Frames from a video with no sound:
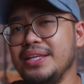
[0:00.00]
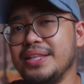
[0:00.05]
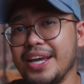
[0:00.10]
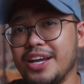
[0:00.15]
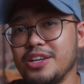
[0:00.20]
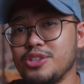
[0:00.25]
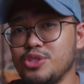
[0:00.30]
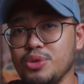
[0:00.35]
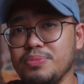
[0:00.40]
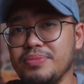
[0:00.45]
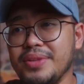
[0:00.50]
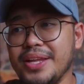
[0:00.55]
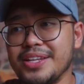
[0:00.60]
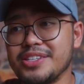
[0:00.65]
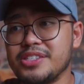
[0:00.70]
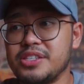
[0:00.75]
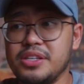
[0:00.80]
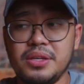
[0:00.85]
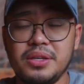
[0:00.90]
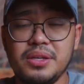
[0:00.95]
like a zoom
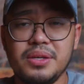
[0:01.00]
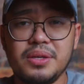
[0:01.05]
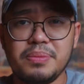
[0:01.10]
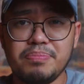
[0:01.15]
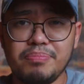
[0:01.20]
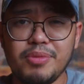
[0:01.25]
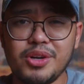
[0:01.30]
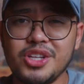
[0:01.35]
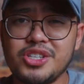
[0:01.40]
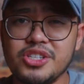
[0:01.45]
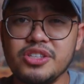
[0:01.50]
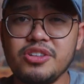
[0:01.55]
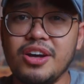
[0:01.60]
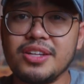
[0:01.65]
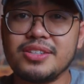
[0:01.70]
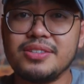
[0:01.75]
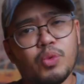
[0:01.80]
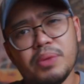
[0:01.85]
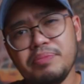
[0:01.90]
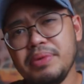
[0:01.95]
lens, but it's
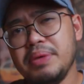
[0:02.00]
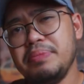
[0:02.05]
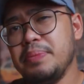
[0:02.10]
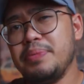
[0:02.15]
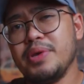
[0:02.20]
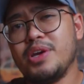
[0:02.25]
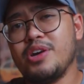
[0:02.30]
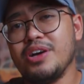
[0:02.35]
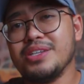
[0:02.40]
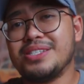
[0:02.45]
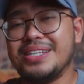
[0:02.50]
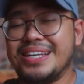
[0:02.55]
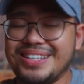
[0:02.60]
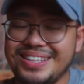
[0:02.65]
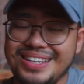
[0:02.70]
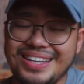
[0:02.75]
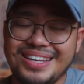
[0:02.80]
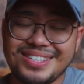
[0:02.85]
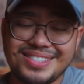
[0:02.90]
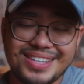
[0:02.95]
not. Well, maybe because
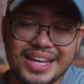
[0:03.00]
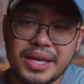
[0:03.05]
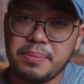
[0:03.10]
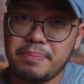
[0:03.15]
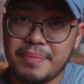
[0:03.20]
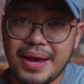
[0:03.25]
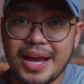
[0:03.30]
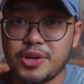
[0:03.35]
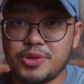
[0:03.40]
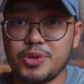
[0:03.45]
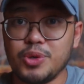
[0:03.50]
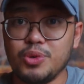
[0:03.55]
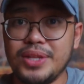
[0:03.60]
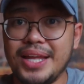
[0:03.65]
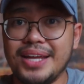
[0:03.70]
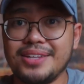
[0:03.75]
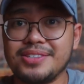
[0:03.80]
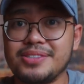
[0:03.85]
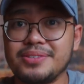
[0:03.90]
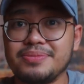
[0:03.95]
it is a macro
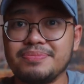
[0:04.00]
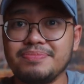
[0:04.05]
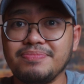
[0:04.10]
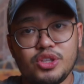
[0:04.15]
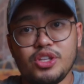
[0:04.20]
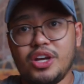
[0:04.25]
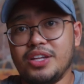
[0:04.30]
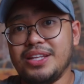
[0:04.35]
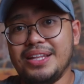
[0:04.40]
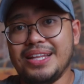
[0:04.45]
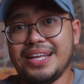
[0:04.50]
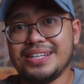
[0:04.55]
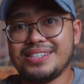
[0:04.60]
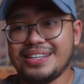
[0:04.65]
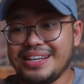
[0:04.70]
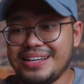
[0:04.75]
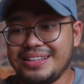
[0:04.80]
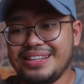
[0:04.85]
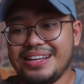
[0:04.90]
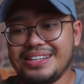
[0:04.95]
lens. But nonetheless,
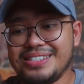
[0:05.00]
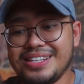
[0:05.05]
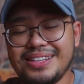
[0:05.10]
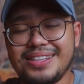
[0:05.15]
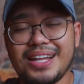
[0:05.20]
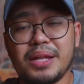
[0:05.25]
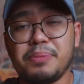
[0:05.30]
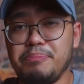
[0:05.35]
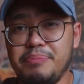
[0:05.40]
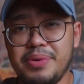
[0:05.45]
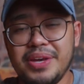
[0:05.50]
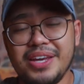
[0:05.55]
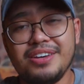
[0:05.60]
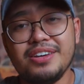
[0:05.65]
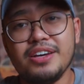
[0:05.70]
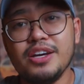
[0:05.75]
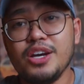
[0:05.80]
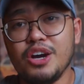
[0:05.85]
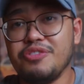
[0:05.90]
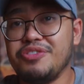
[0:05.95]
it isn't that big
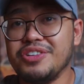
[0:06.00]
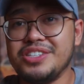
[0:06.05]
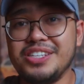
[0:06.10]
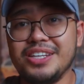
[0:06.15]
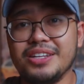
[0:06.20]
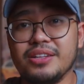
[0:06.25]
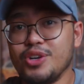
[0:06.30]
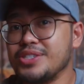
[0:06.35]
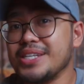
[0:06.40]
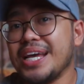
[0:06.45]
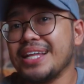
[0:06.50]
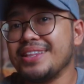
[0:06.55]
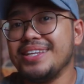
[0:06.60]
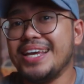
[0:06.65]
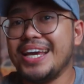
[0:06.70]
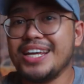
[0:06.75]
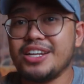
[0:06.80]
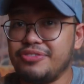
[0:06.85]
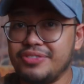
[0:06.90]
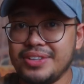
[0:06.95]
of a deal. Because at
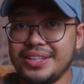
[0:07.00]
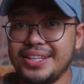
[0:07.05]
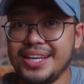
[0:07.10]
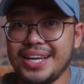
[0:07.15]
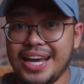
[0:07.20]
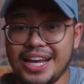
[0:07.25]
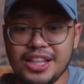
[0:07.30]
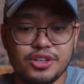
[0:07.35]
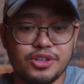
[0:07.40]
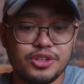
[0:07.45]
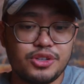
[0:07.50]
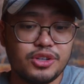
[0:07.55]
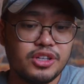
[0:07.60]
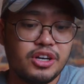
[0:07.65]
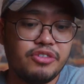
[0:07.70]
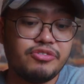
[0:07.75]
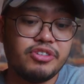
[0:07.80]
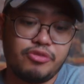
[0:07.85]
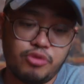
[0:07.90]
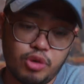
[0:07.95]
the end of the day, I learned to
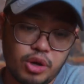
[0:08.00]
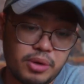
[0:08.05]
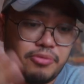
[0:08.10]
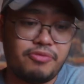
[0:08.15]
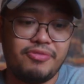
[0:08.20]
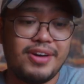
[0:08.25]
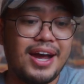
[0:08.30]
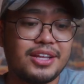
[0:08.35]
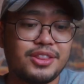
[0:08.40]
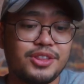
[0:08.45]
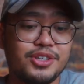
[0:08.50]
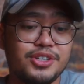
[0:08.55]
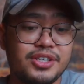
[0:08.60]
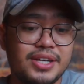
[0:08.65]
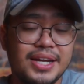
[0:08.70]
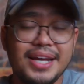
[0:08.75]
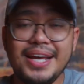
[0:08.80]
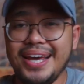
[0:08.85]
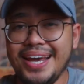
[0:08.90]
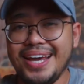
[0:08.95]
love the form factor
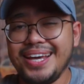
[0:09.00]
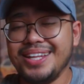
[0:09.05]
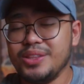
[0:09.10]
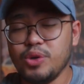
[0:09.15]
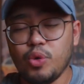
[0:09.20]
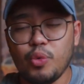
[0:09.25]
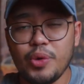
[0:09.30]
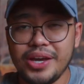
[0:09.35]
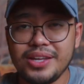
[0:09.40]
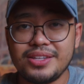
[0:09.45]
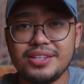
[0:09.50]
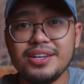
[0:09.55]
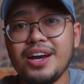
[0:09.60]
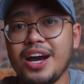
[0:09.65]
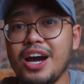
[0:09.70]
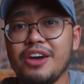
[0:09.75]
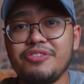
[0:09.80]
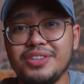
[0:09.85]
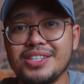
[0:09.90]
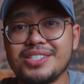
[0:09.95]
and the weight
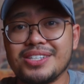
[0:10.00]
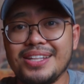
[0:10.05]
of this